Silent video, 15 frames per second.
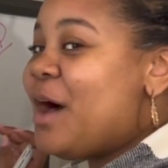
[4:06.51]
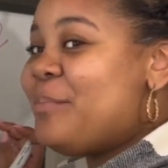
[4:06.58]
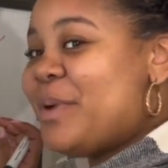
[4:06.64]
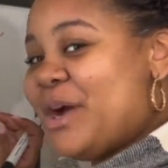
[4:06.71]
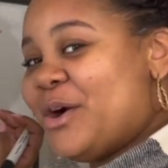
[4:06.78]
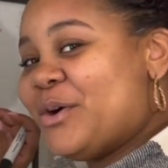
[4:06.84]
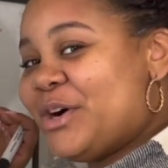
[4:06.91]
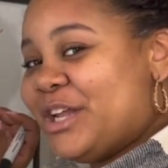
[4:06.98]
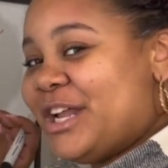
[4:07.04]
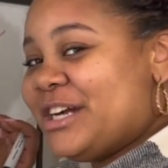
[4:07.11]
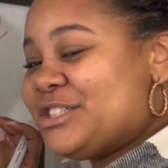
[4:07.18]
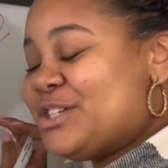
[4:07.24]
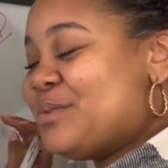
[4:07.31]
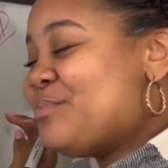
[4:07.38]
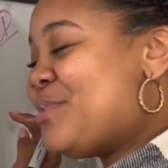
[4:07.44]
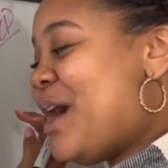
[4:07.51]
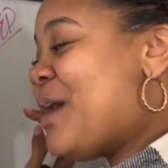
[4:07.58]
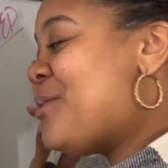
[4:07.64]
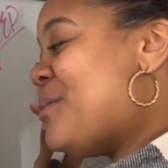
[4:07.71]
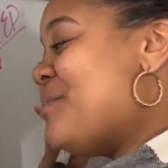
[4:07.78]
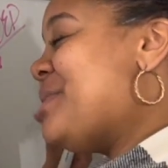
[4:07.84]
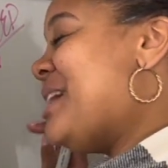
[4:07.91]
apparel collection,
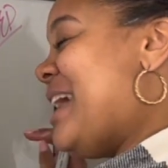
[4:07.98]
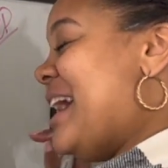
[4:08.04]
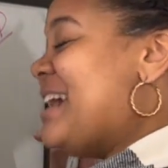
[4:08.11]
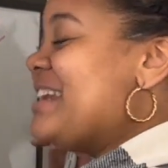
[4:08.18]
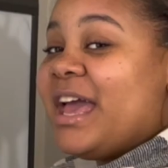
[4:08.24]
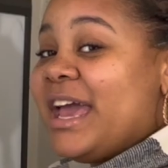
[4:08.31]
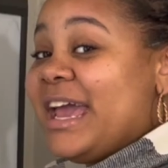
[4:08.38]
Black Women Can.